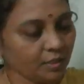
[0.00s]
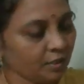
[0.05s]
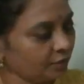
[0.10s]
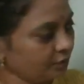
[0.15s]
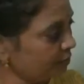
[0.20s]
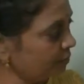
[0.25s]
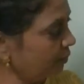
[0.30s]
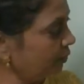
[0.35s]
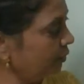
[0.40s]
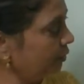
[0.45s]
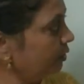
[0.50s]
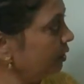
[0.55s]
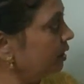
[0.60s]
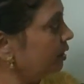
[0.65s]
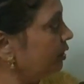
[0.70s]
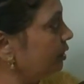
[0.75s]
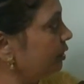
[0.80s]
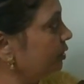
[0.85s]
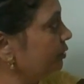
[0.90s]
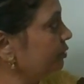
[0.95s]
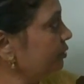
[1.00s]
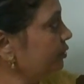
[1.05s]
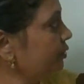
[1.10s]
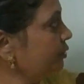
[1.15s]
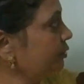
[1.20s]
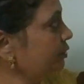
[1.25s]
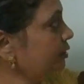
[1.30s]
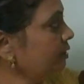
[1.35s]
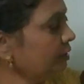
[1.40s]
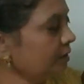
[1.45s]
So you
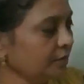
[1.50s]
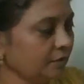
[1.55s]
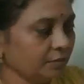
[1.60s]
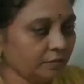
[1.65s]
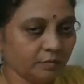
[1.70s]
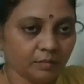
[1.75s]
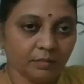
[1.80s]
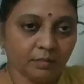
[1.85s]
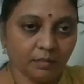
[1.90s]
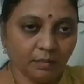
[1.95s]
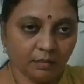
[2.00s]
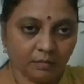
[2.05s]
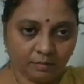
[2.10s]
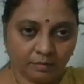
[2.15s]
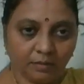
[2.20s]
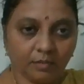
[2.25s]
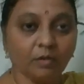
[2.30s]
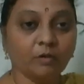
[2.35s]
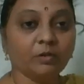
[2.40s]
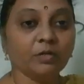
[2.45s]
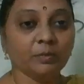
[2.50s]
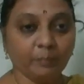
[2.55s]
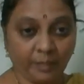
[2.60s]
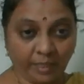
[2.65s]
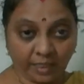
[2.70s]
should not